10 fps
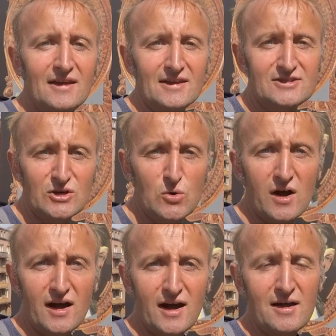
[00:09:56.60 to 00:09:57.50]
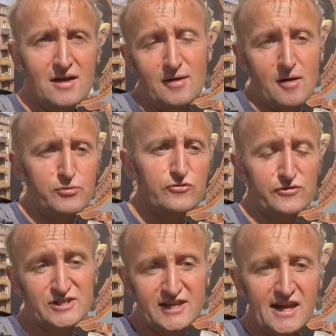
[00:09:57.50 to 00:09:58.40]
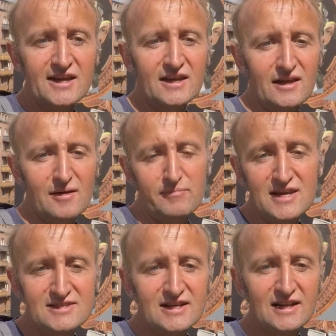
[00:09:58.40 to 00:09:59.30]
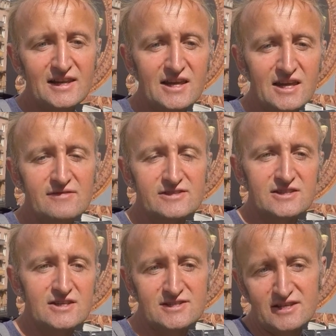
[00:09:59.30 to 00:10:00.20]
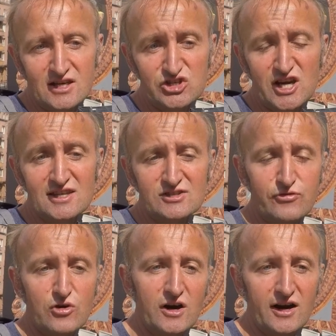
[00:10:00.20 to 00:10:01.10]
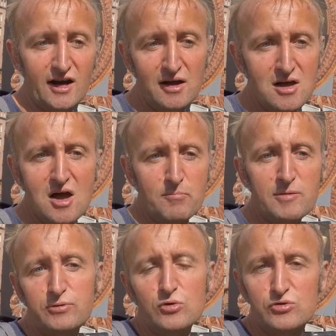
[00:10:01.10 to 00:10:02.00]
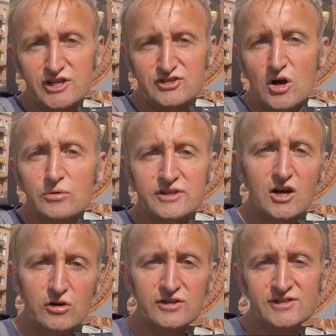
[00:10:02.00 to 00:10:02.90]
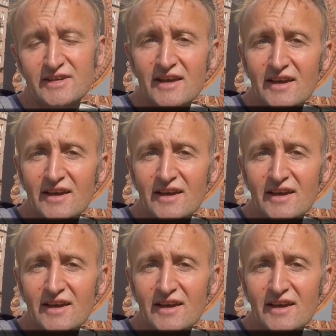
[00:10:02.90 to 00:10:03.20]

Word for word: so proof of stake uh, basically gives this uh, chance for uh, people who just own the coins